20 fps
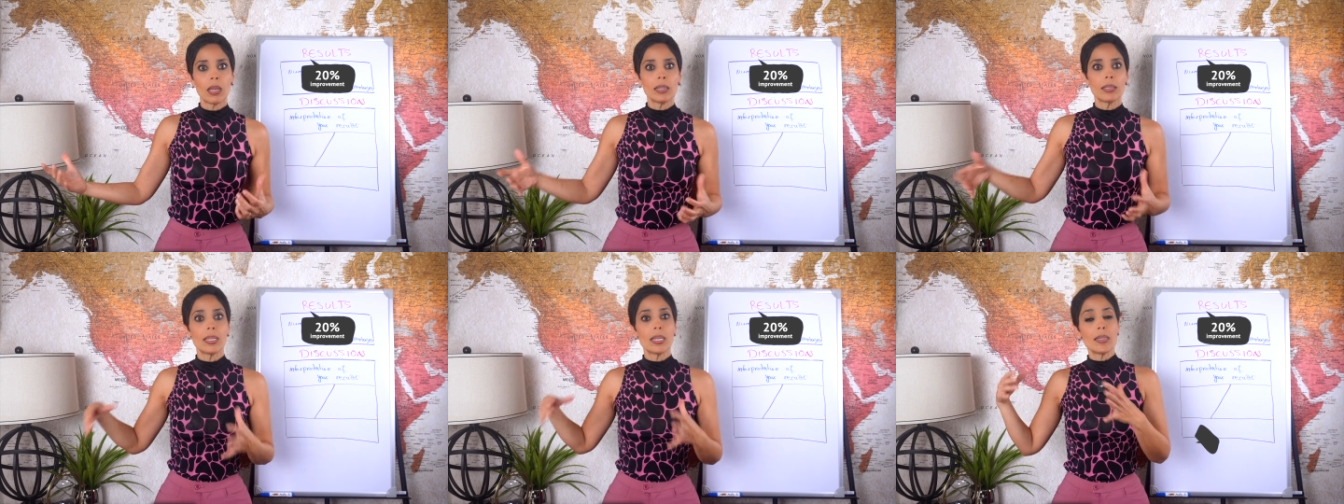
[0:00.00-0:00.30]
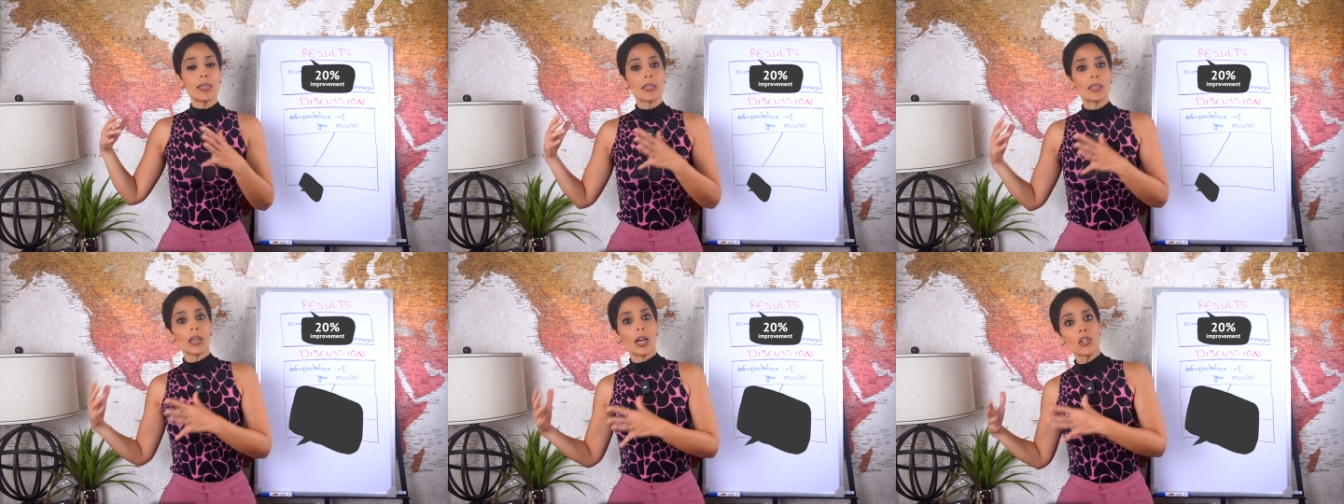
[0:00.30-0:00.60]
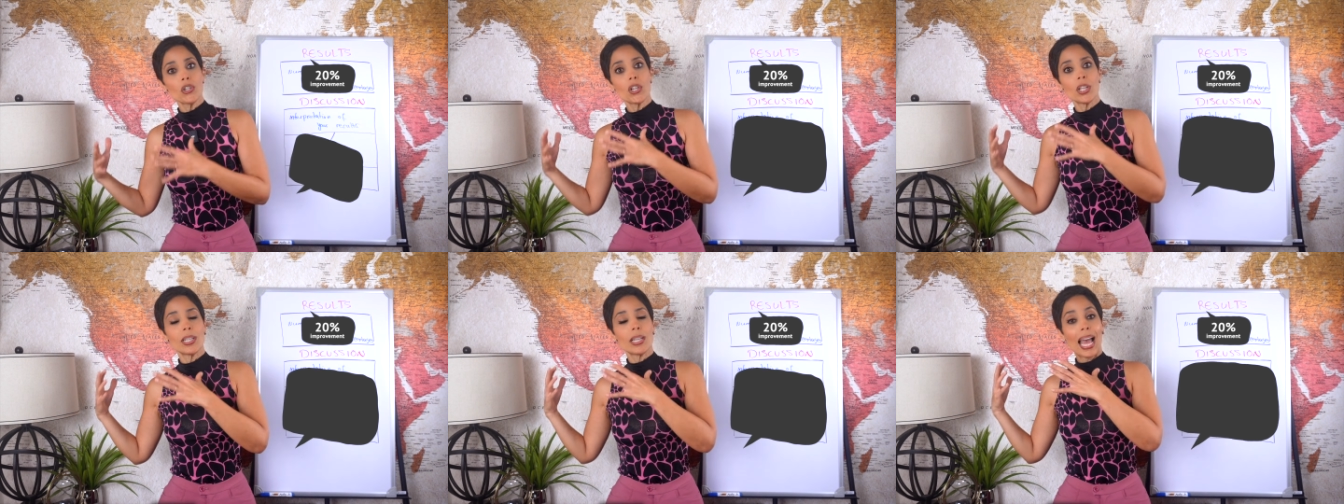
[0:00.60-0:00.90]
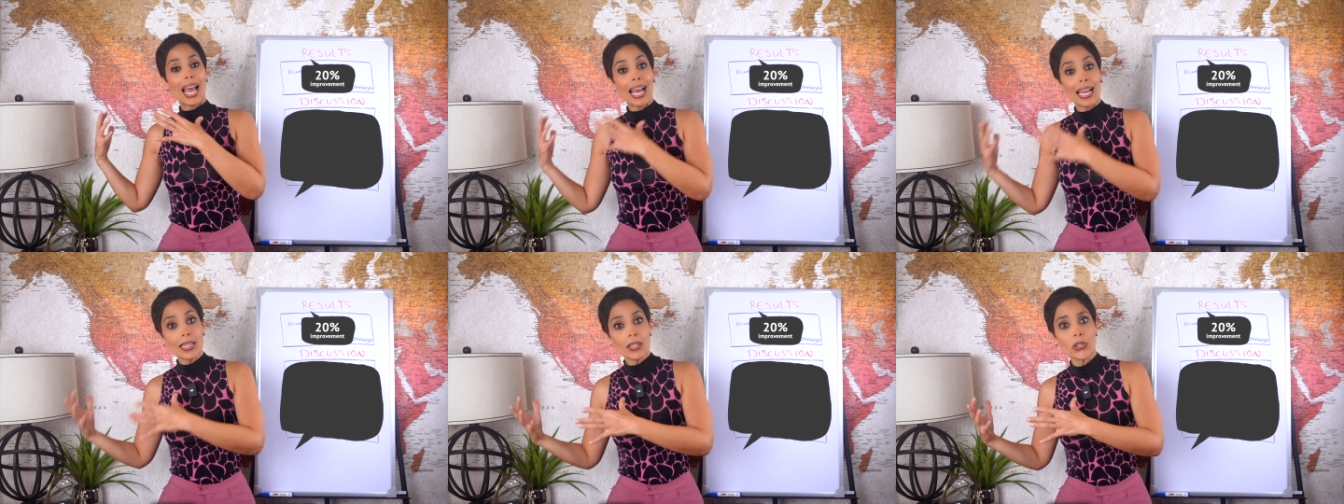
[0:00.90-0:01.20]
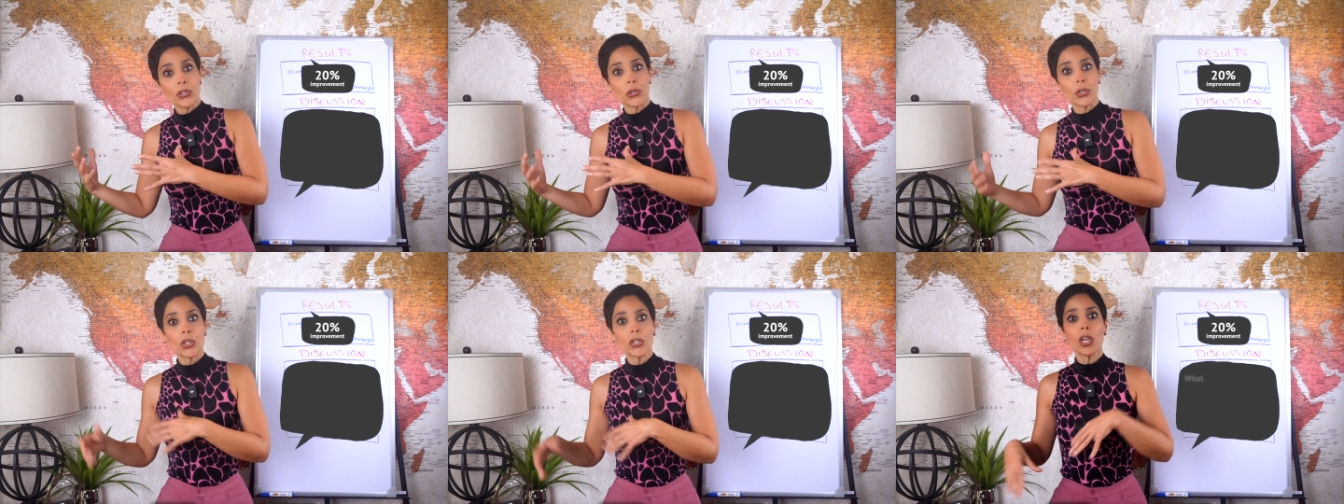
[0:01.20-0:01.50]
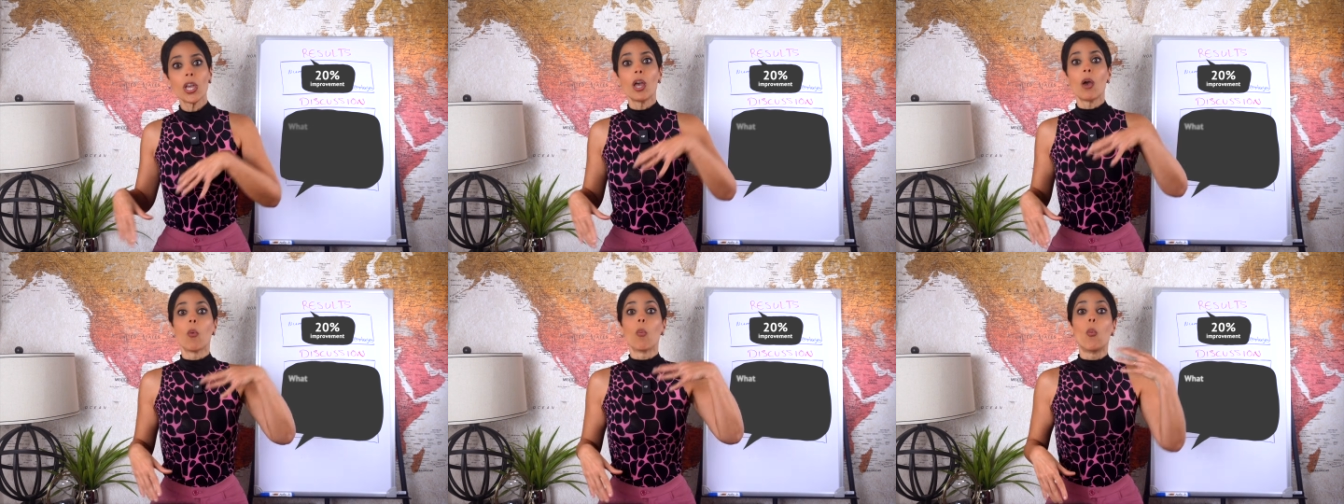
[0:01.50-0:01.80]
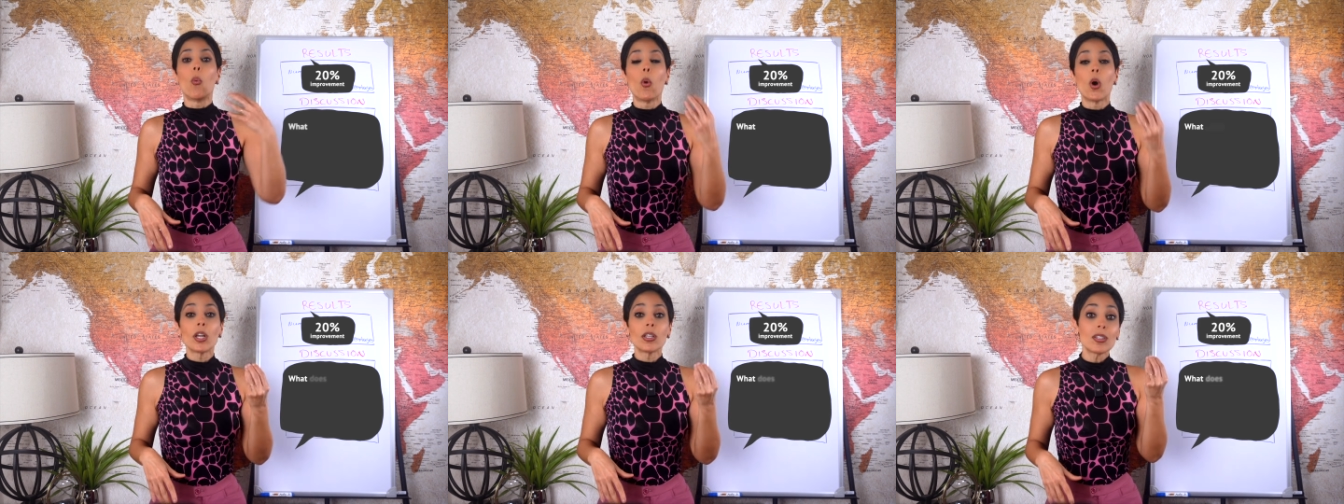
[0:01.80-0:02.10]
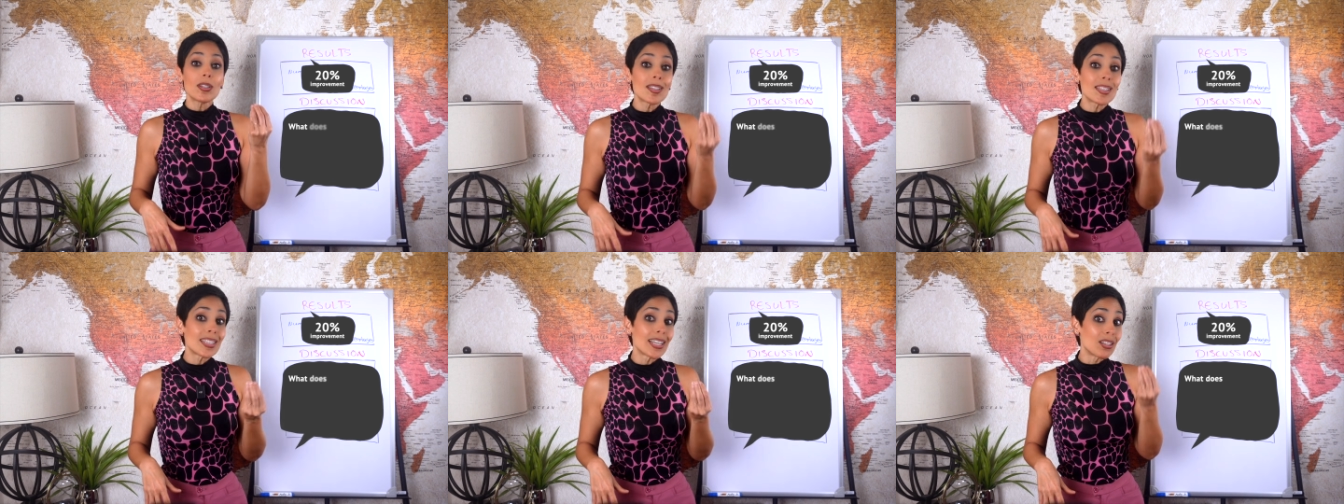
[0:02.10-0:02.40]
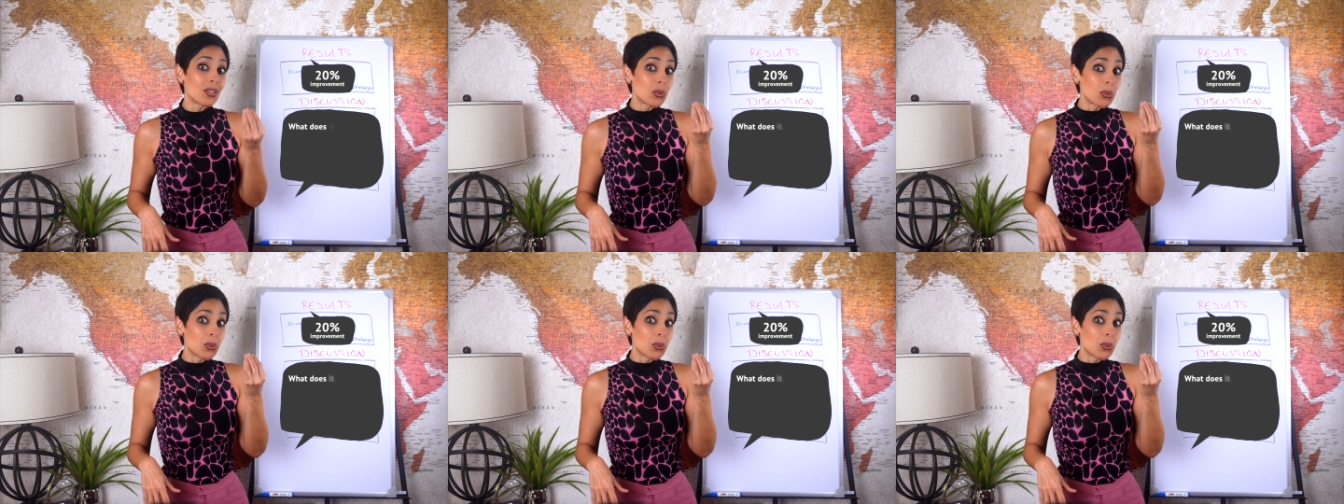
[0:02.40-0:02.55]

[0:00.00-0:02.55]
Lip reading: the discussion answers What does that